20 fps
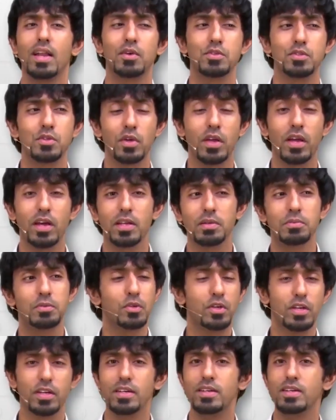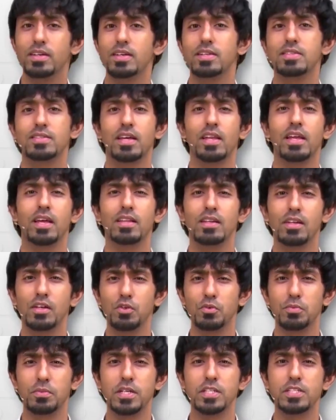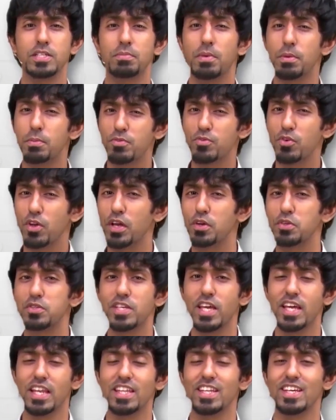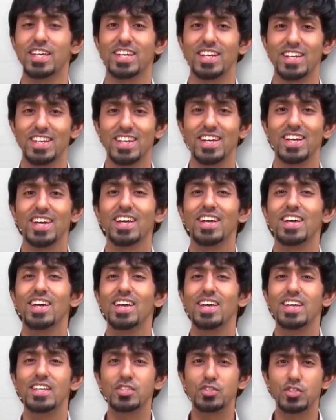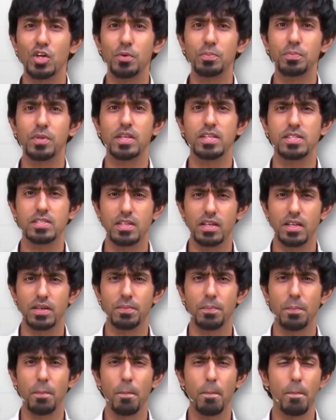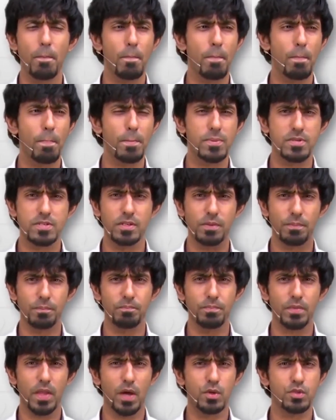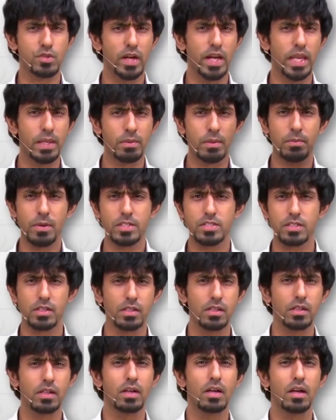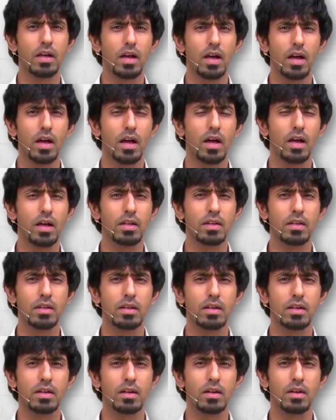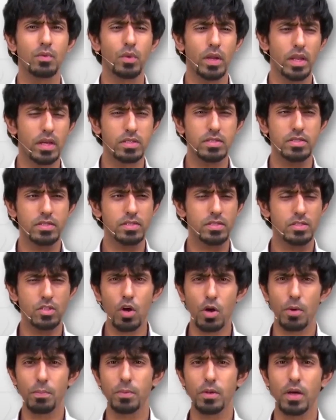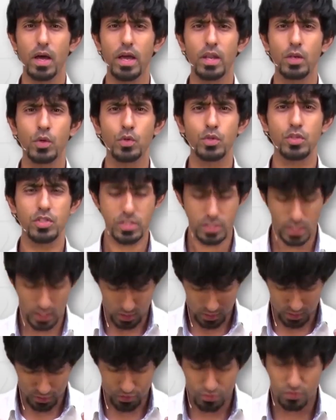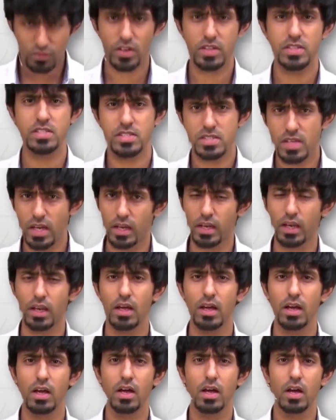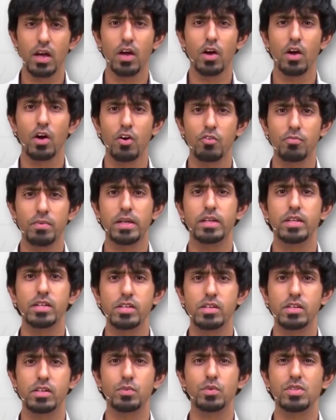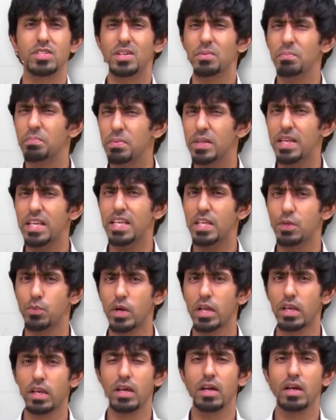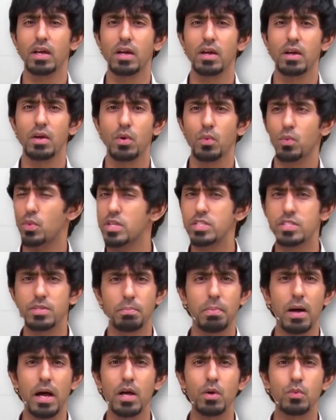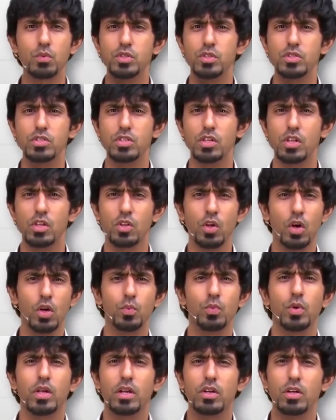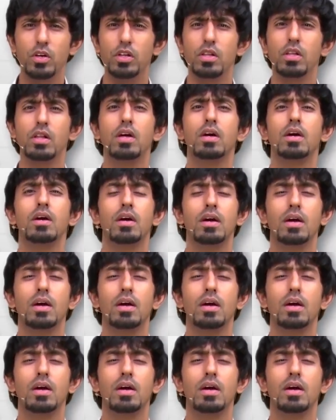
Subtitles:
And I was looking at him, okay, it's getting a little too much. But before I could say anything, right, he stopped and he said, "Sir, I was riding my bicycle. And when I stopped, I noticed that the front side of my t-shirt was completely wet, whereas the back was not wet at all."